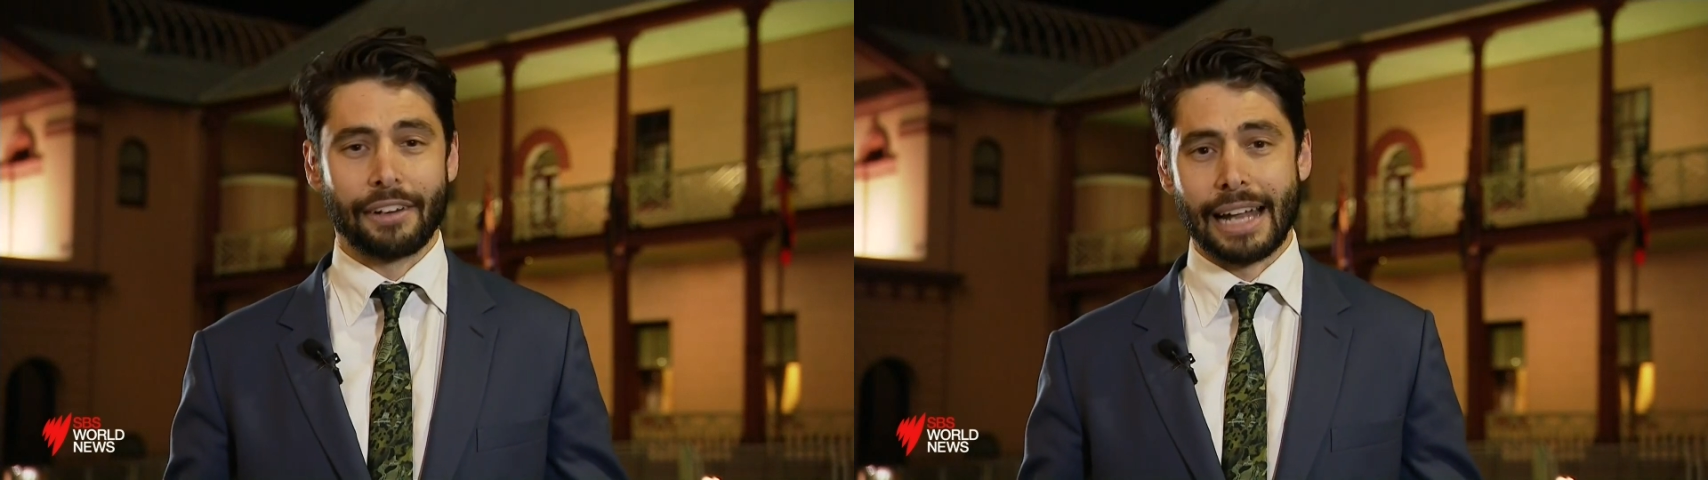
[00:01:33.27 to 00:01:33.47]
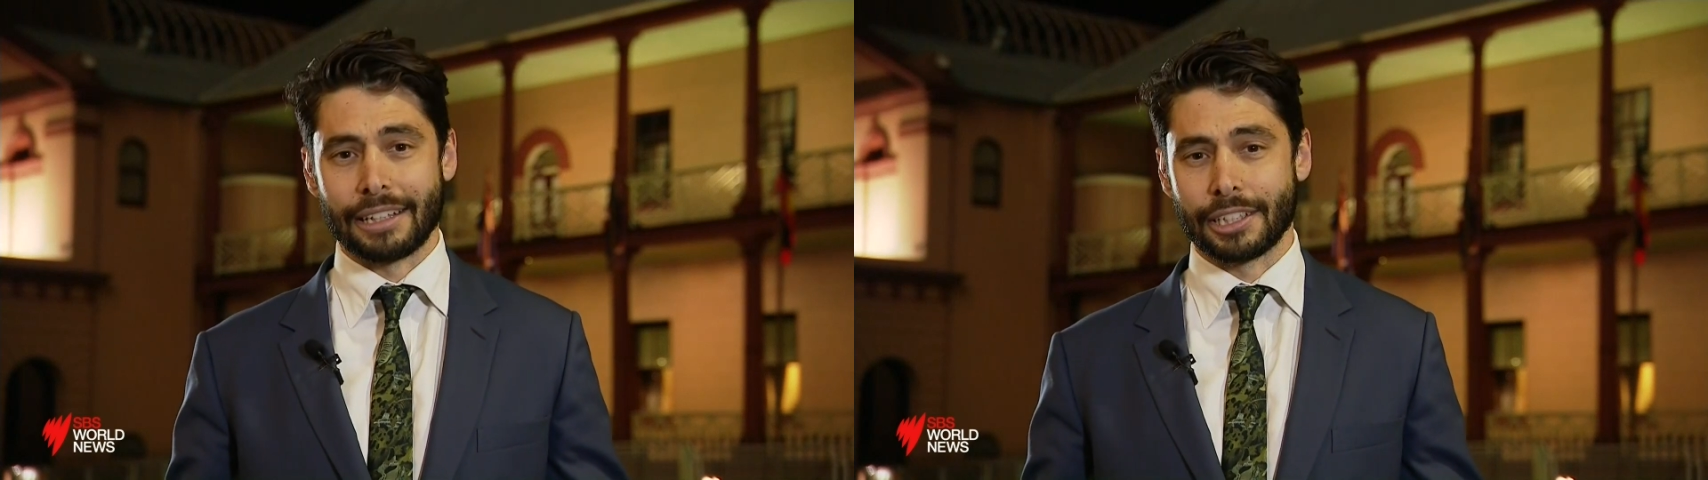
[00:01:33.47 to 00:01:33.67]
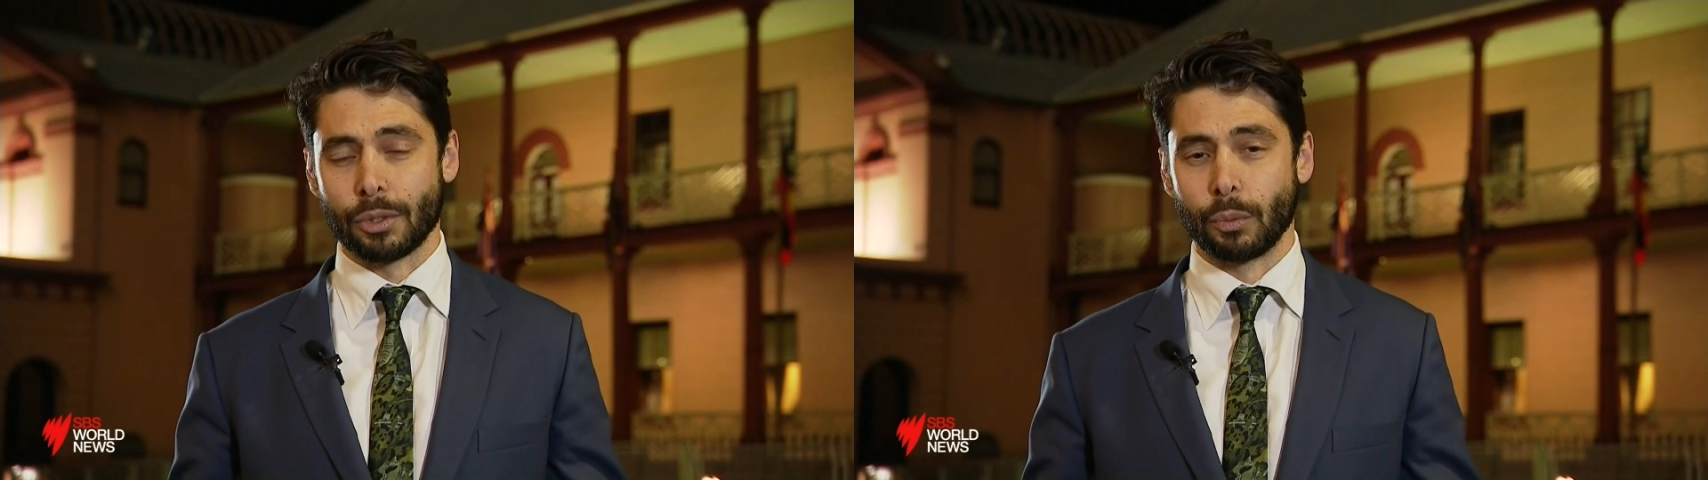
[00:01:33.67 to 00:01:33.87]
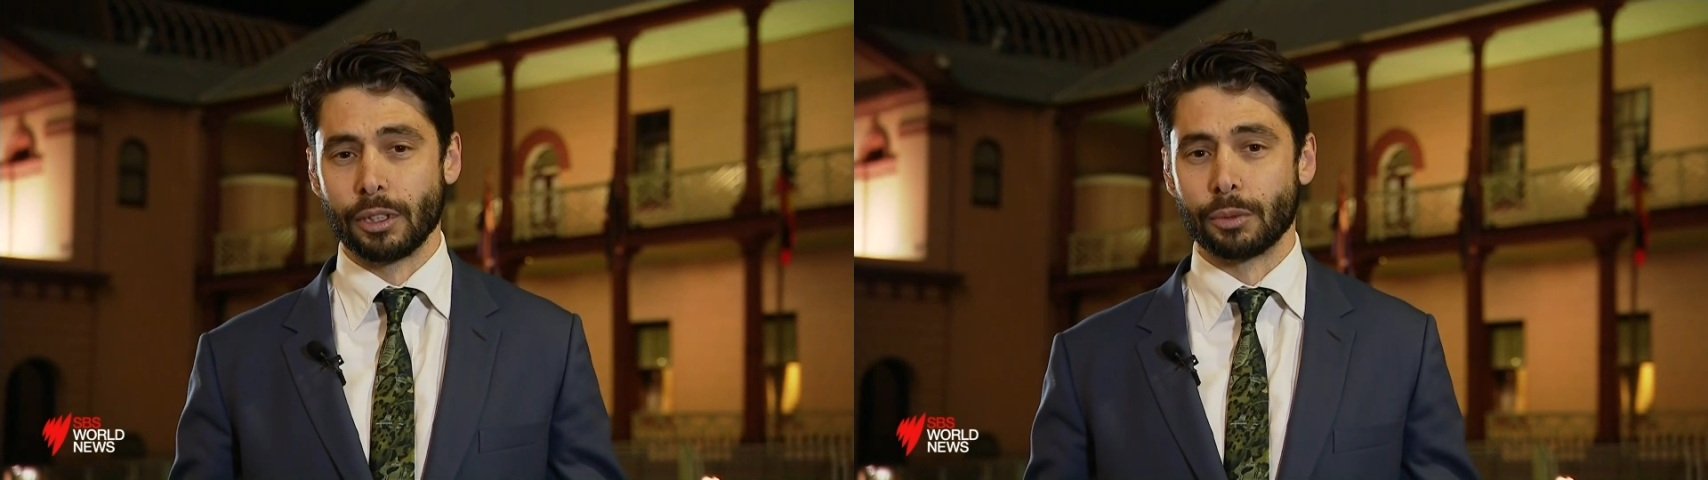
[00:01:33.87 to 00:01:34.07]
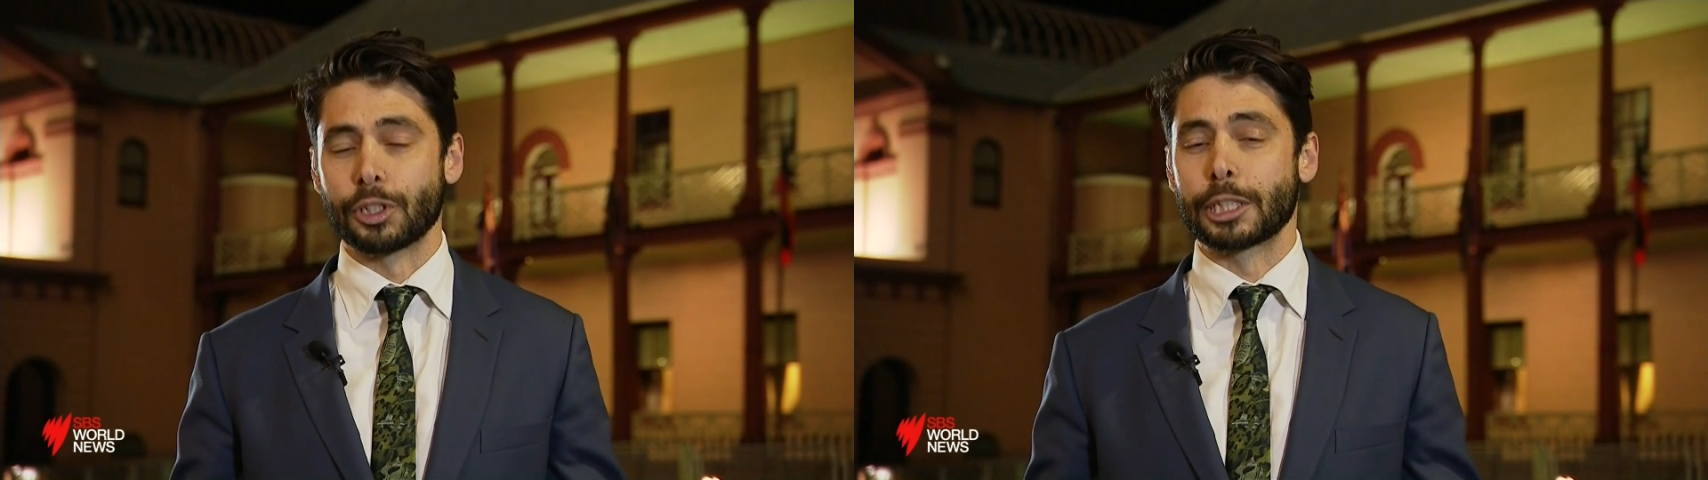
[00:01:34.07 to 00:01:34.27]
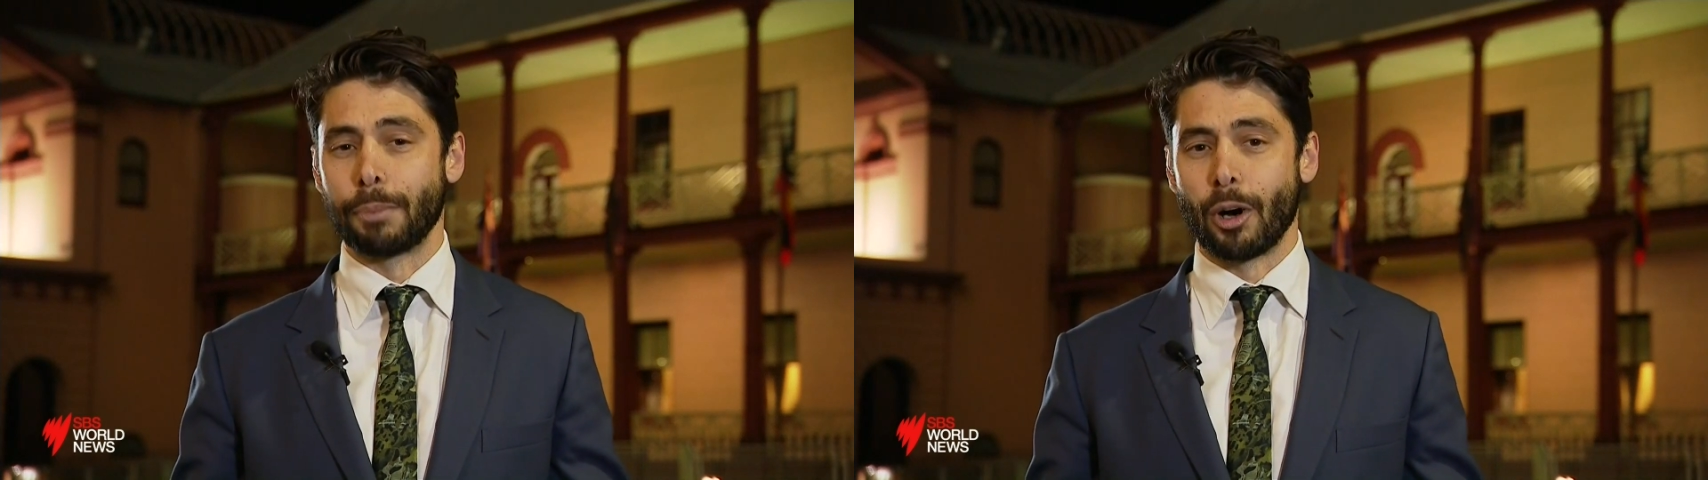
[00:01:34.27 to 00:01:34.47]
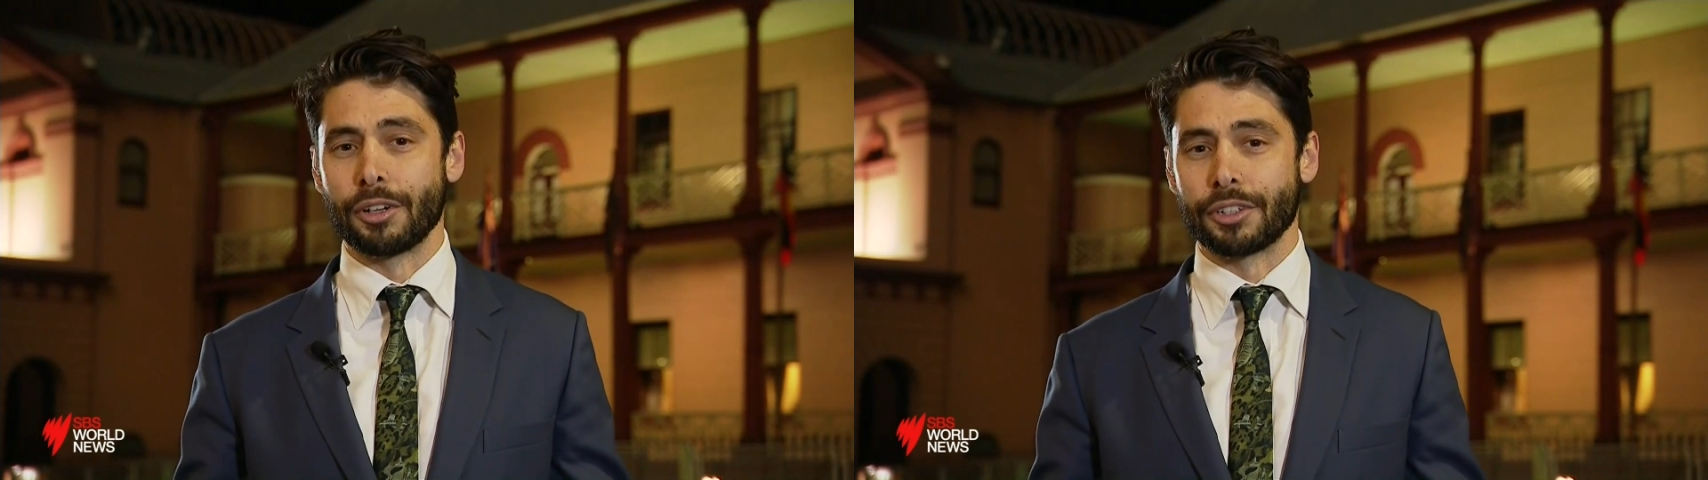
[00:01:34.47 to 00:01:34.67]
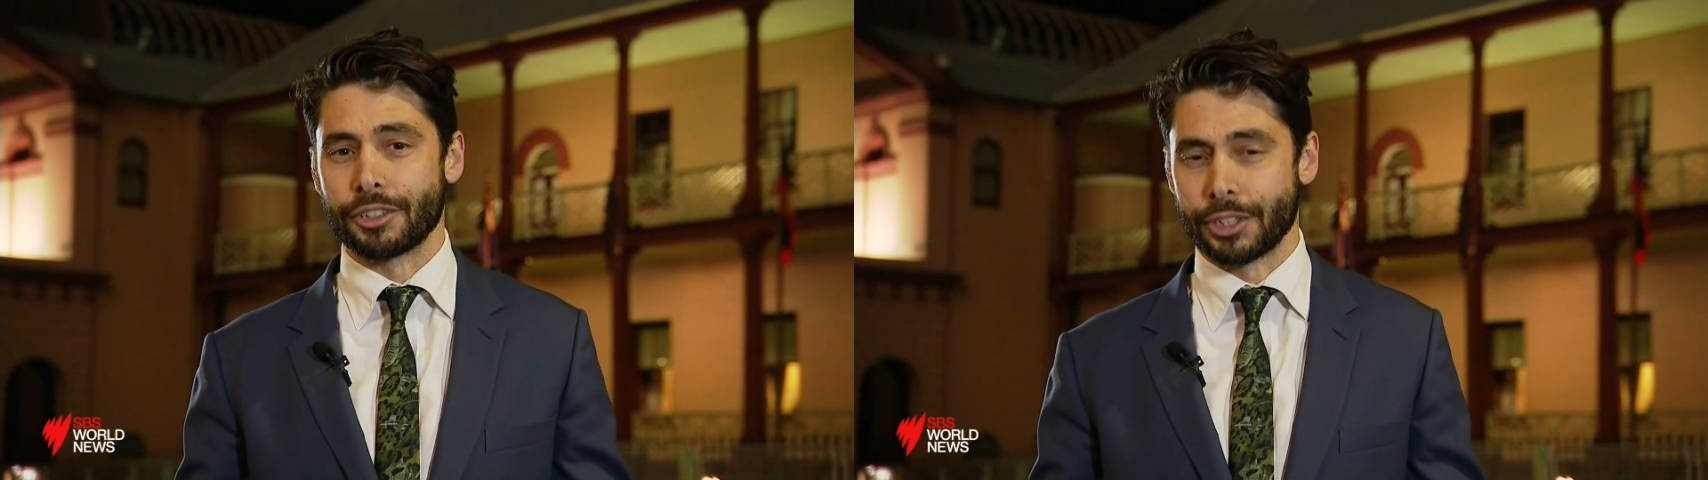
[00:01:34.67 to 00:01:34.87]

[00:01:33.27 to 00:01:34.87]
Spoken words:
the Nats will respond